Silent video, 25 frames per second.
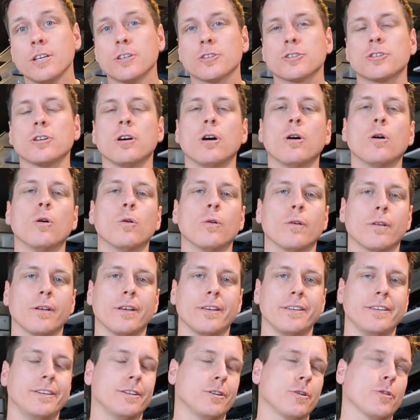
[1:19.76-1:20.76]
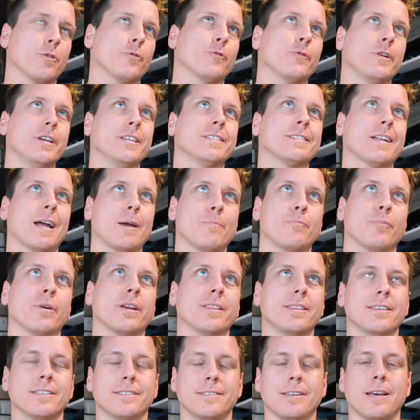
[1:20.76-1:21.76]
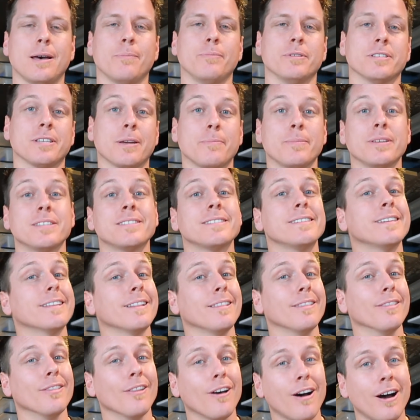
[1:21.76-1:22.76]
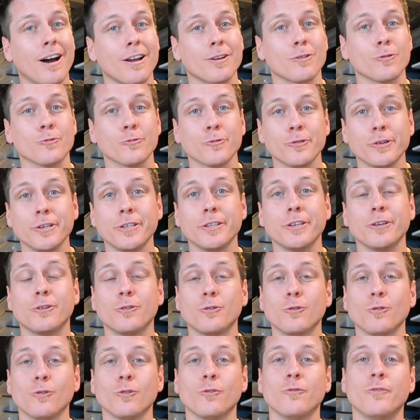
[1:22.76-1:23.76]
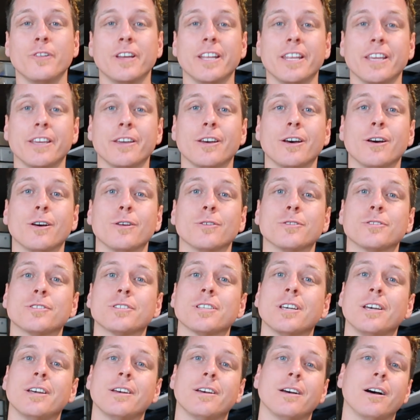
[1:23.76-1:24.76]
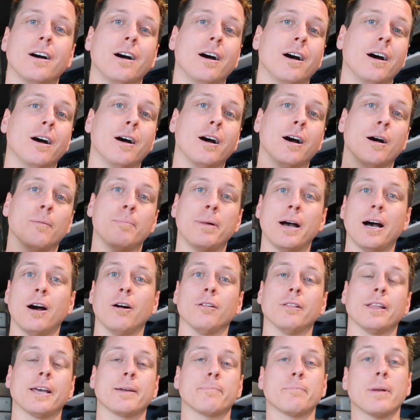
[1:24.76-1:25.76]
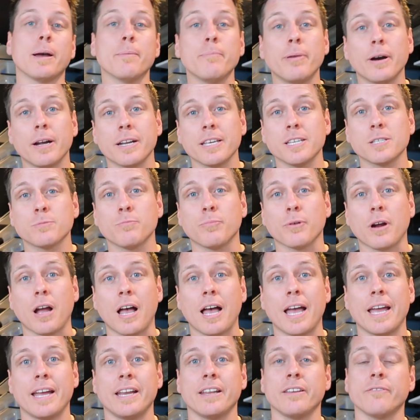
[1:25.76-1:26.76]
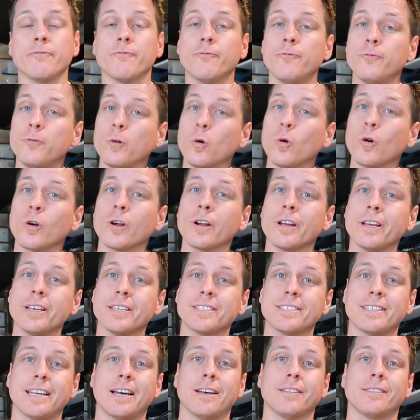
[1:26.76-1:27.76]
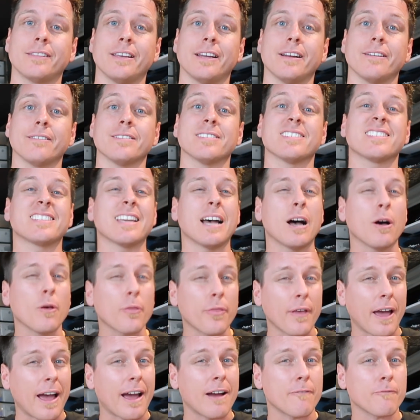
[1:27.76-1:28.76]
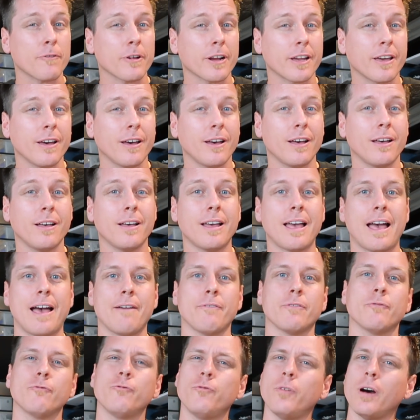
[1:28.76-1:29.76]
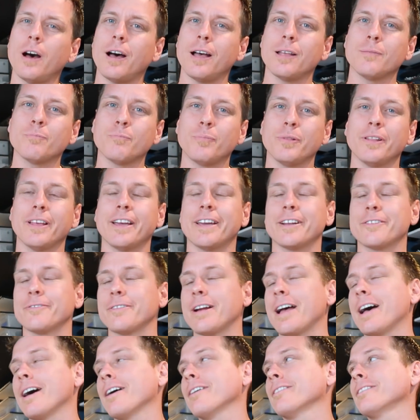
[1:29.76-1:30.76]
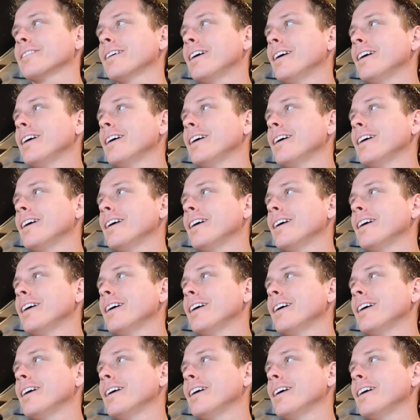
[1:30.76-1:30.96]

So, you know, the reason I bring this up is I've been seeing a lot of really cool videos about like my buddies Brian and Forrest out there in South Africa having fun playing around.